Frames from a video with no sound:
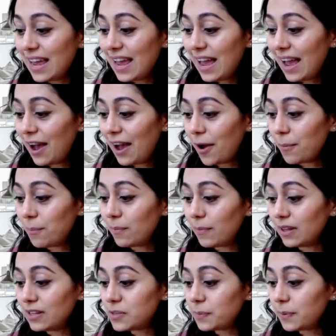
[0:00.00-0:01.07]

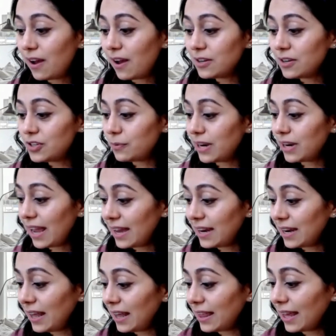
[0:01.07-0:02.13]
Elizabeth, Hung, do you want to add
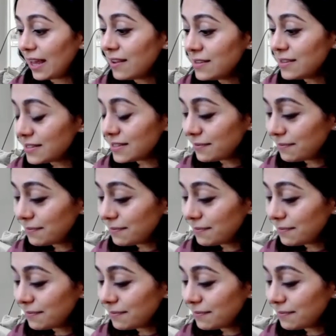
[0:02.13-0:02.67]
anything else?